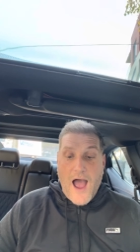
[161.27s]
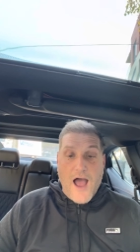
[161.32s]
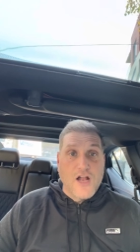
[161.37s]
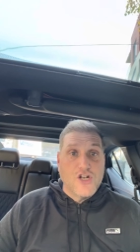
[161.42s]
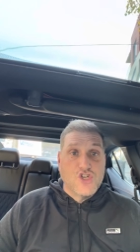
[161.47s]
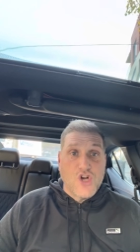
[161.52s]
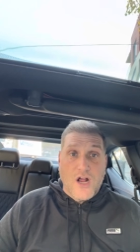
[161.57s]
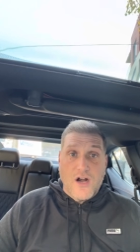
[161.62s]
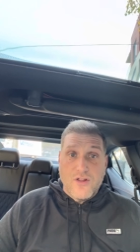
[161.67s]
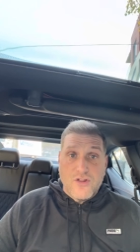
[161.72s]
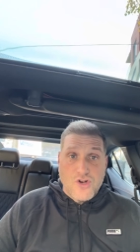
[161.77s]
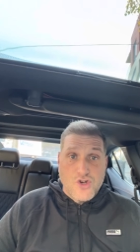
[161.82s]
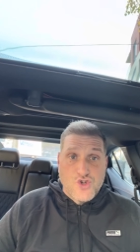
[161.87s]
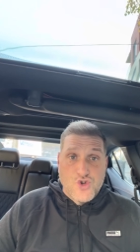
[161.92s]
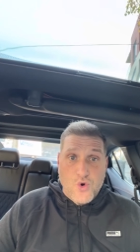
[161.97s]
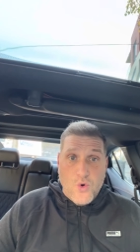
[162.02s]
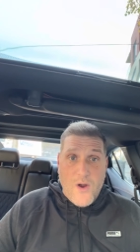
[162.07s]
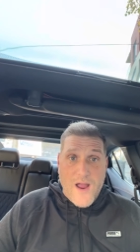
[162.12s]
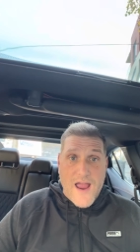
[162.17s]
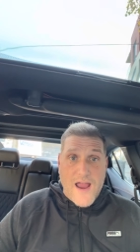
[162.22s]
Jonathan
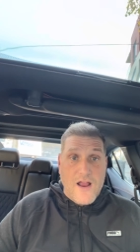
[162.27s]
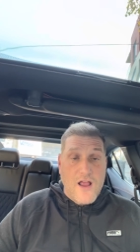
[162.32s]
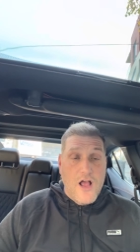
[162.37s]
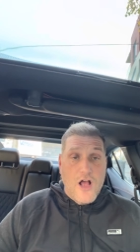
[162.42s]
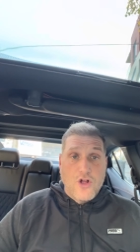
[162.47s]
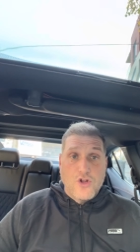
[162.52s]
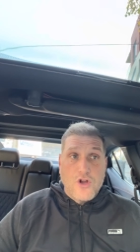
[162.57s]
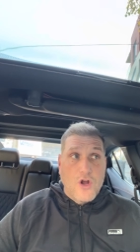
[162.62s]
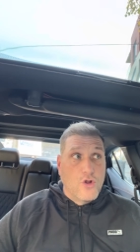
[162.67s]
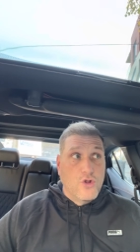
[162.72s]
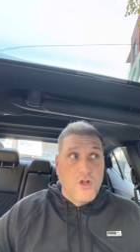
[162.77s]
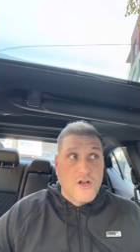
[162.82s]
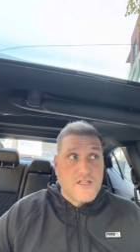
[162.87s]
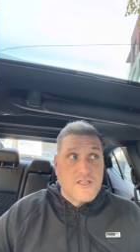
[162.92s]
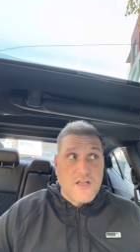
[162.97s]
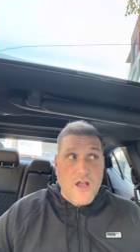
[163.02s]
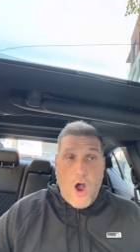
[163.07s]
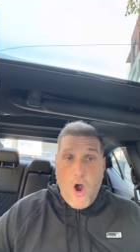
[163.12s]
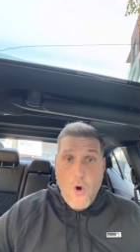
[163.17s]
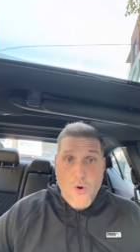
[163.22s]
Drouin
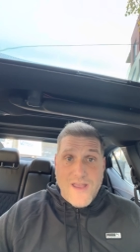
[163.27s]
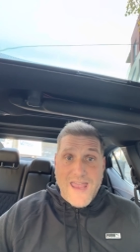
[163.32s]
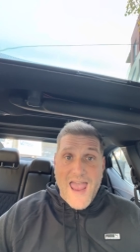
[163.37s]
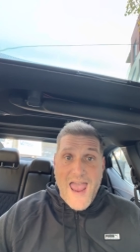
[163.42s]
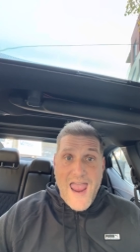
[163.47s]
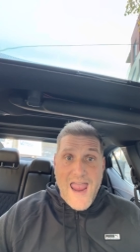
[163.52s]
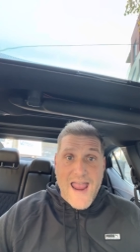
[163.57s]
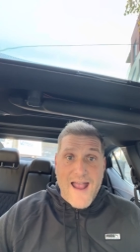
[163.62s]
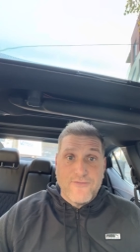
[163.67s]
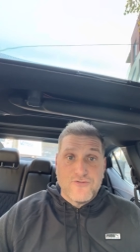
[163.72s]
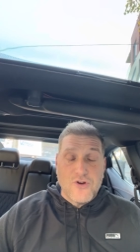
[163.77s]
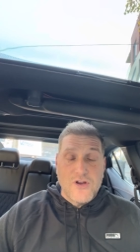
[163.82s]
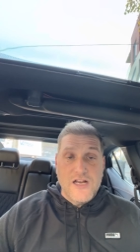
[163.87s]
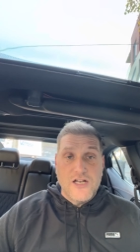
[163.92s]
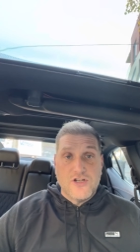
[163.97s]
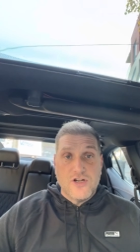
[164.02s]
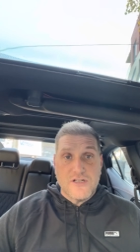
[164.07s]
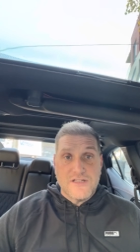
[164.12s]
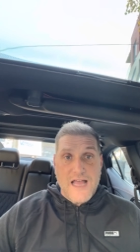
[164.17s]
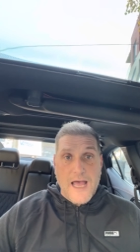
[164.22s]
looks okay after he
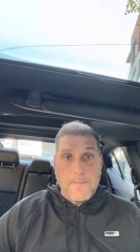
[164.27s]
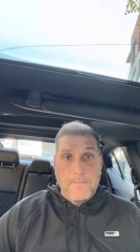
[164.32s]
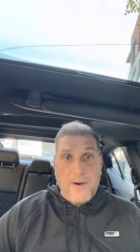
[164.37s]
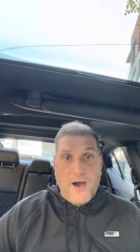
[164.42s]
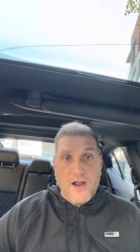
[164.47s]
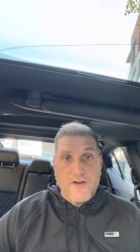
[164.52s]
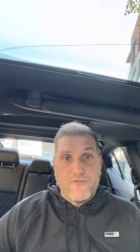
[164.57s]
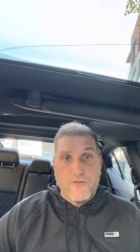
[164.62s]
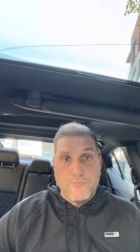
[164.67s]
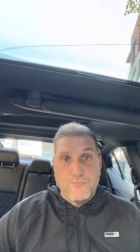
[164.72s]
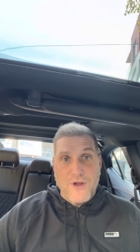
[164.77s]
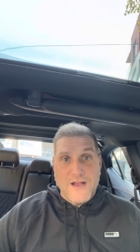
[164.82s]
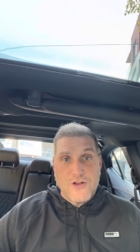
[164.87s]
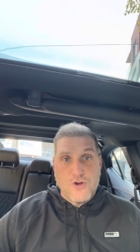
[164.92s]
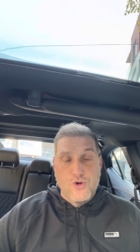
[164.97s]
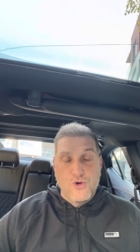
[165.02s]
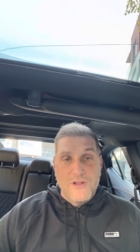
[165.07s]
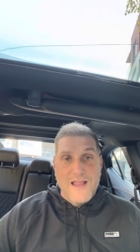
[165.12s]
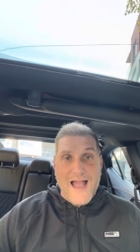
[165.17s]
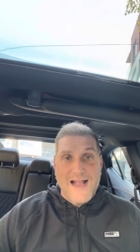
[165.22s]
took that puck from Brett
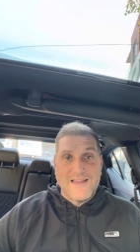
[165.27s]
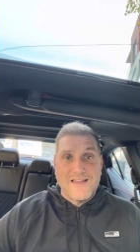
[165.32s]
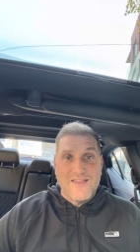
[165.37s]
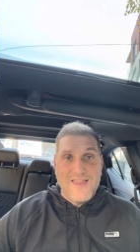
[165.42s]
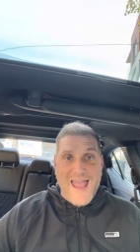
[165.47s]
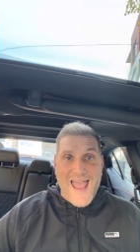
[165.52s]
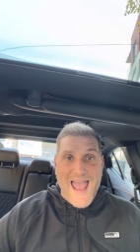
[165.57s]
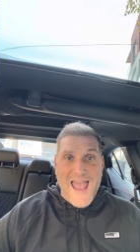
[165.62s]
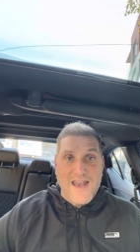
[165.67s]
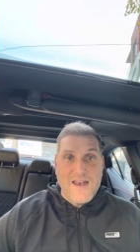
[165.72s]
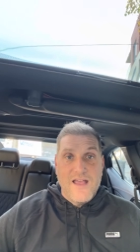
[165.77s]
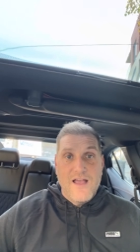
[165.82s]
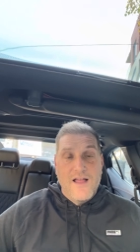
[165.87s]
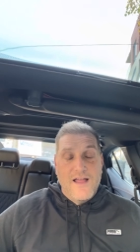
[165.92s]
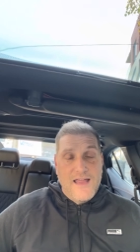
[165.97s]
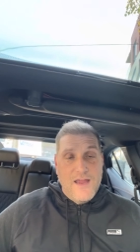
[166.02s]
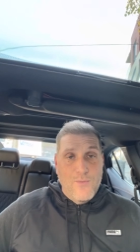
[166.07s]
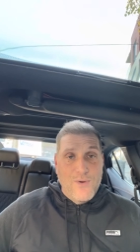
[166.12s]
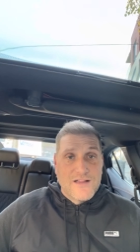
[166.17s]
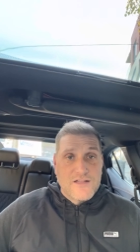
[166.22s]
Kulak to the head.
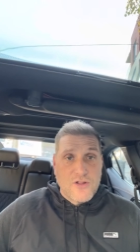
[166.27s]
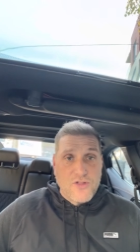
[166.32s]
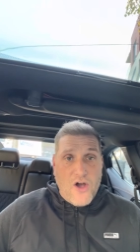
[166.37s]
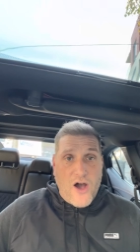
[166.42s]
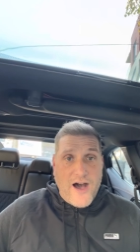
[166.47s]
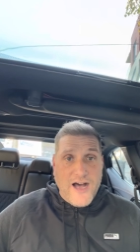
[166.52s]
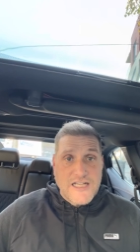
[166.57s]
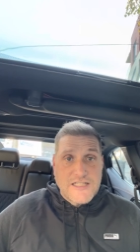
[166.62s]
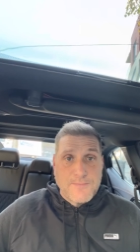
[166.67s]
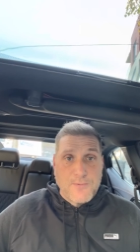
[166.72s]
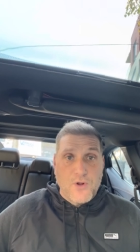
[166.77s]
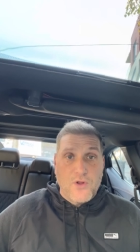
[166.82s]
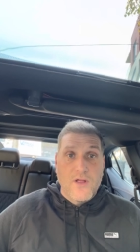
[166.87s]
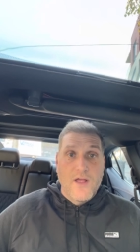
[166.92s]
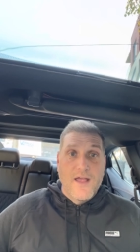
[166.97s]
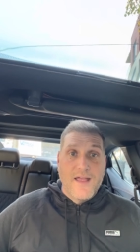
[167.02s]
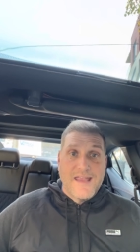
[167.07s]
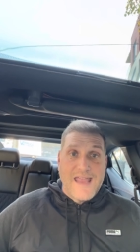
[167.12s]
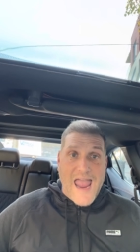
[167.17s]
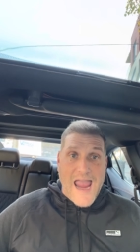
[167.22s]
He went to the hospital,
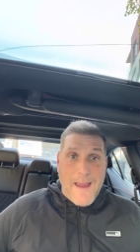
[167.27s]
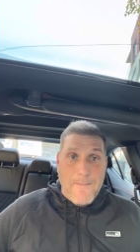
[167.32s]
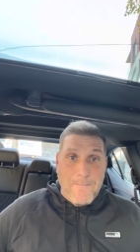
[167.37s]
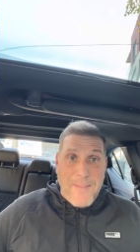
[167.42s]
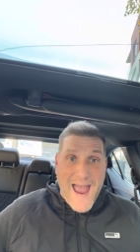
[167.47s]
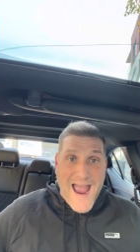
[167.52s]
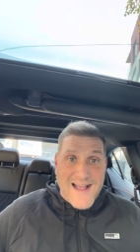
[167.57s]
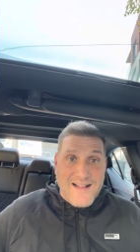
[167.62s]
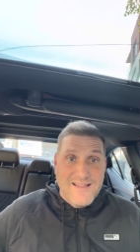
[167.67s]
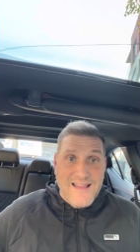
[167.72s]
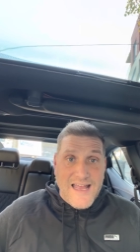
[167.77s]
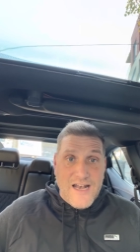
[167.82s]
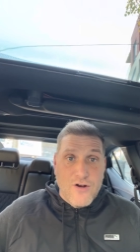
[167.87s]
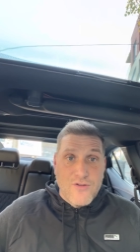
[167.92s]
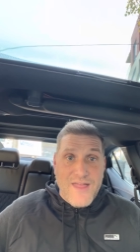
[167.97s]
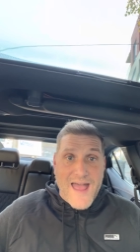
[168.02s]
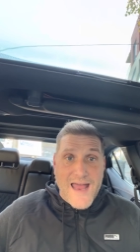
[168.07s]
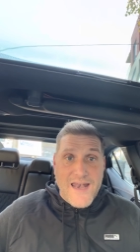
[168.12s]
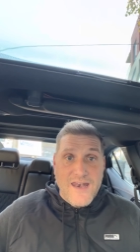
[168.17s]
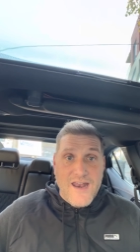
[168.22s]
came back later
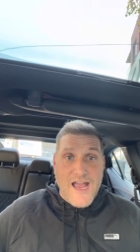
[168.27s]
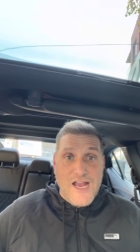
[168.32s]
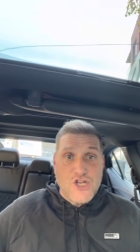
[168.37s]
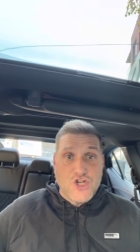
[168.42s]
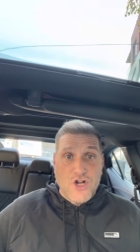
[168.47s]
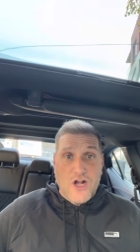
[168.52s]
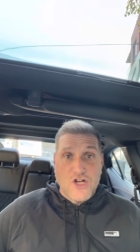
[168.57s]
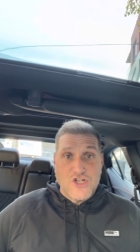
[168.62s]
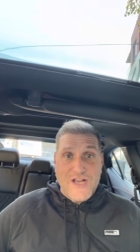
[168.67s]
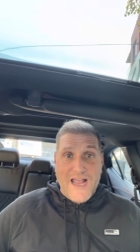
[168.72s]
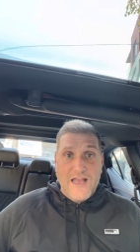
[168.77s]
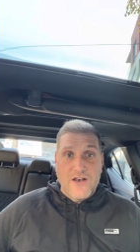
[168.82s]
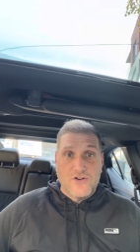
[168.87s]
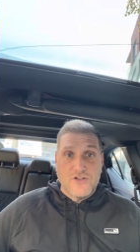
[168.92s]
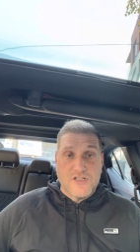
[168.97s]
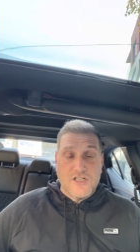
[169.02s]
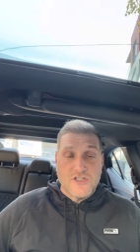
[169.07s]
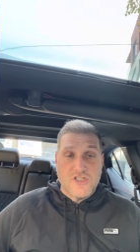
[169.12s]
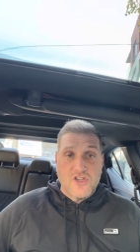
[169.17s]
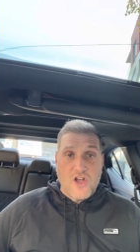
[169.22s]
that night. Josh
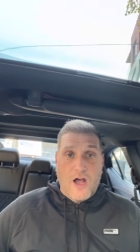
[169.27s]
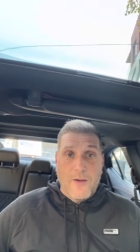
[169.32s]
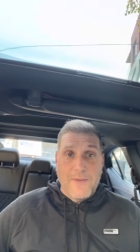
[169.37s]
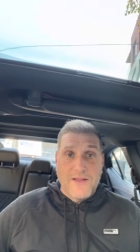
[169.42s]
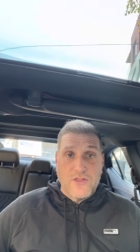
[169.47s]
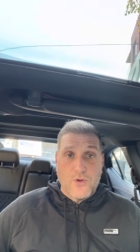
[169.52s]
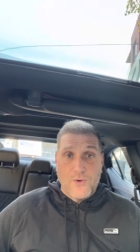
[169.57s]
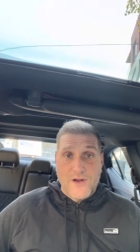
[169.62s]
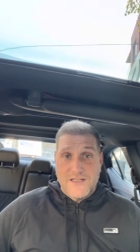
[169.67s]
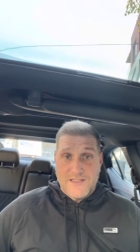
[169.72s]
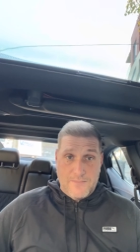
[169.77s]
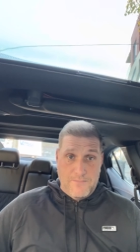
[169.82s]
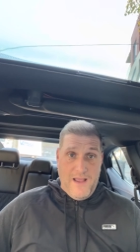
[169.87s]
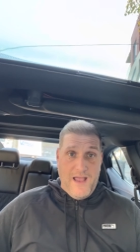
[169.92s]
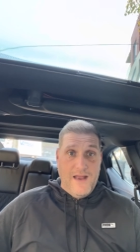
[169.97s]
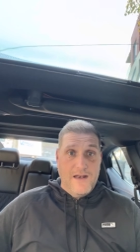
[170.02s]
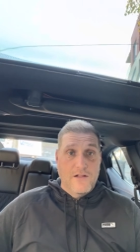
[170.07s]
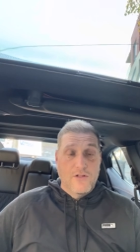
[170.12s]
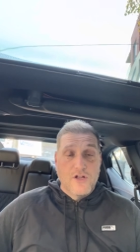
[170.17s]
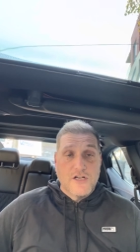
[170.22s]
Anderson saw him at the rink, said,
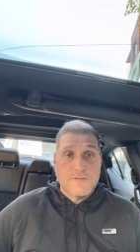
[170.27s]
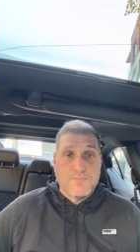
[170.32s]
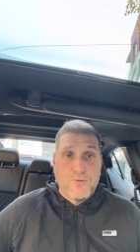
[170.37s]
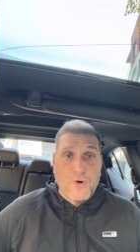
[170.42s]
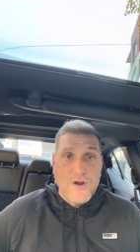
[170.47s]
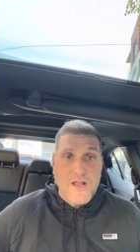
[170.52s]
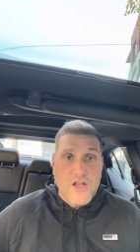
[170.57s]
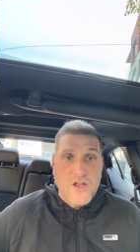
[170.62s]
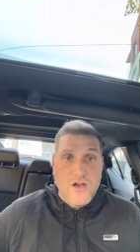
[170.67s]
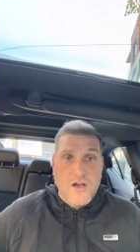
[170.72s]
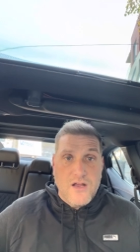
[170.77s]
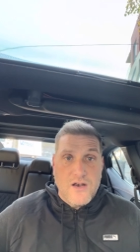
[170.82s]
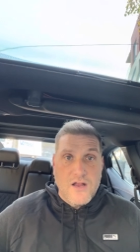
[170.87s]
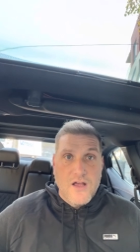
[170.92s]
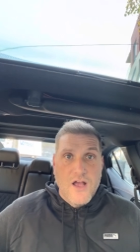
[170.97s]
man, he looks pretty good.